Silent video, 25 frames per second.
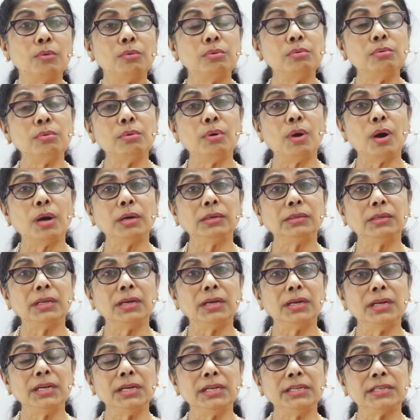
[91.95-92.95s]
Who got the
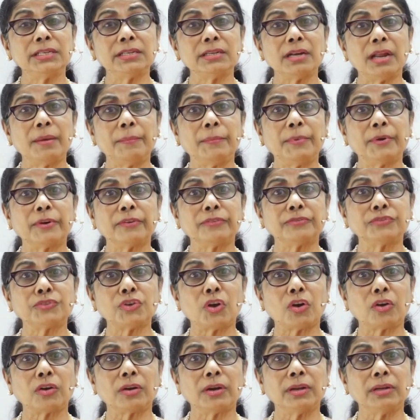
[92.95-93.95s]
least number of
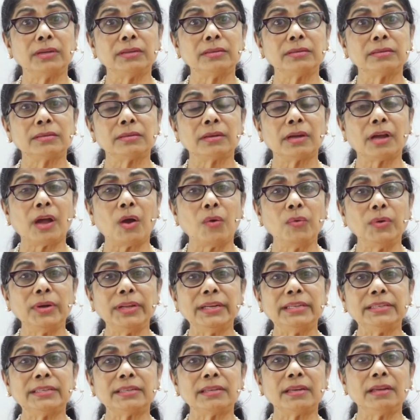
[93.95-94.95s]
chocolates? Count
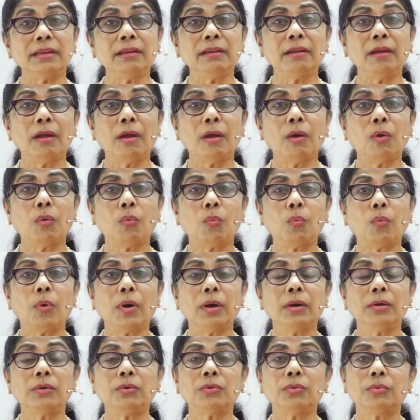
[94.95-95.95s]
and see.
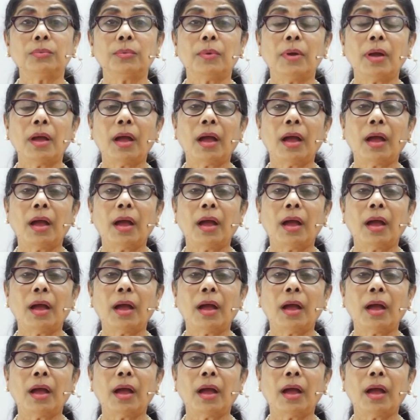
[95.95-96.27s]
1, 2.